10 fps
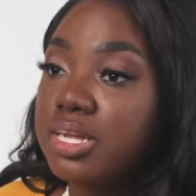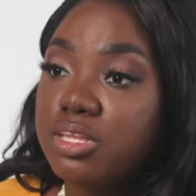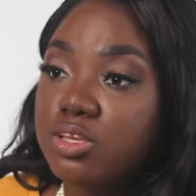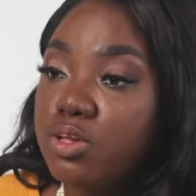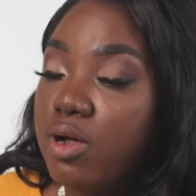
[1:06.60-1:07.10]
on
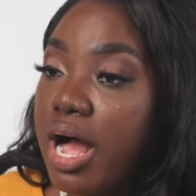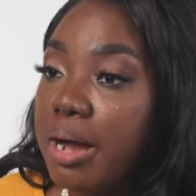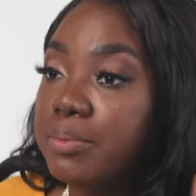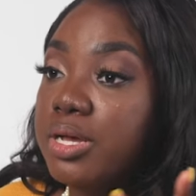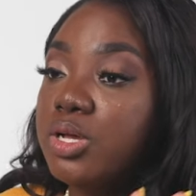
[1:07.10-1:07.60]

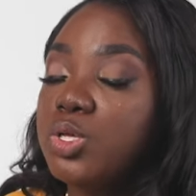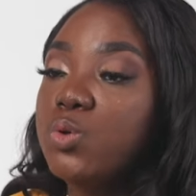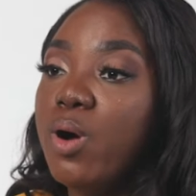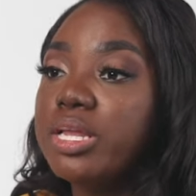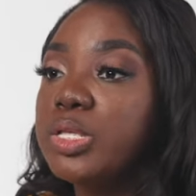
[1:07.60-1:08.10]
Instagram,
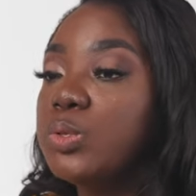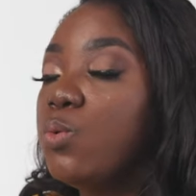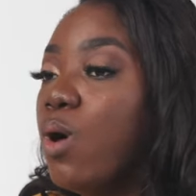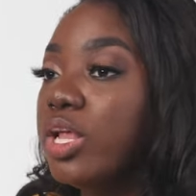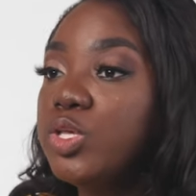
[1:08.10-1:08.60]
you want to do
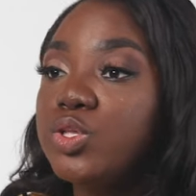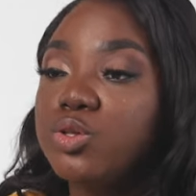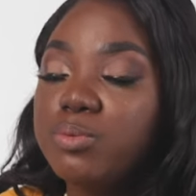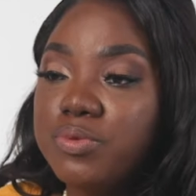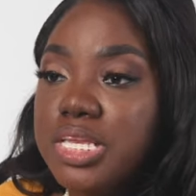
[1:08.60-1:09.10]
1
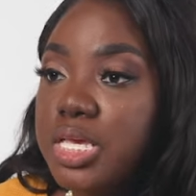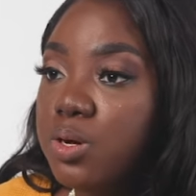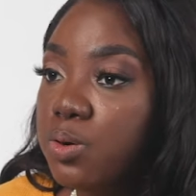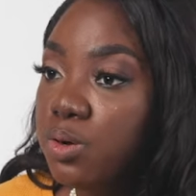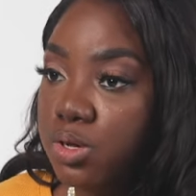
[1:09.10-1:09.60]
YouTube
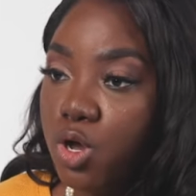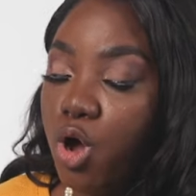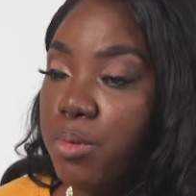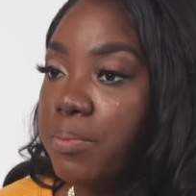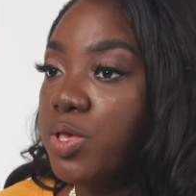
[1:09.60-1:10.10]
video,
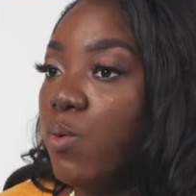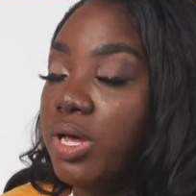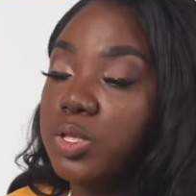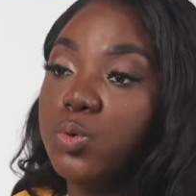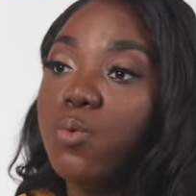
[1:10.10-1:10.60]
or maybe you want to do